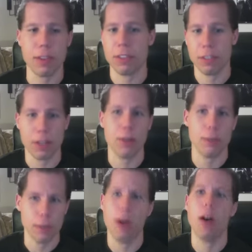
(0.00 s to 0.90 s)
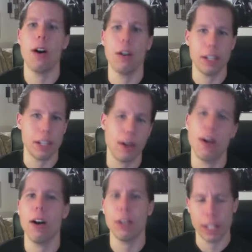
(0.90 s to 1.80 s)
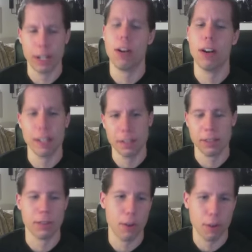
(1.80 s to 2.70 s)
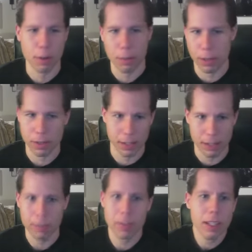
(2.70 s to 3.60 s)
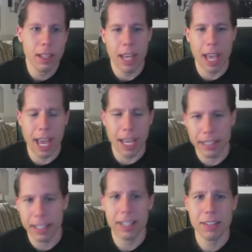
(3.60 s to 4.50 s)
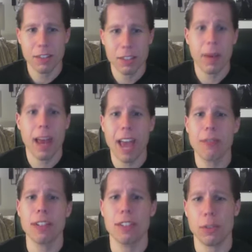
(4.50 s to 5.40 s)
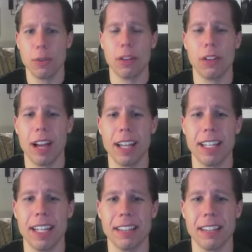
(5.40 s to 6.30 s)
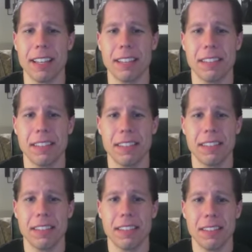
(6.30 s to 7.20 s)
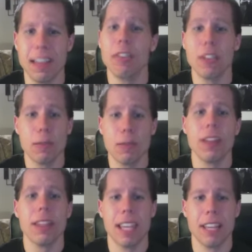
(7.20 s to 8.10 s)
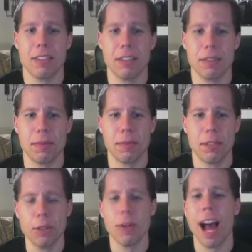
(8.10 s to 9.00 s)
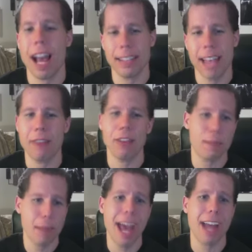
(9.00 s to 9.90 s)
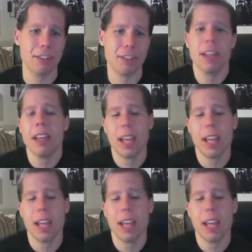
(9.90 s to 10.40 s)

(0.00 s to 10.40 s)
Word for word: It just goes on and on and on, as Cesaro puts it. And just about every storyline is nothing really. It's just two guys having a match.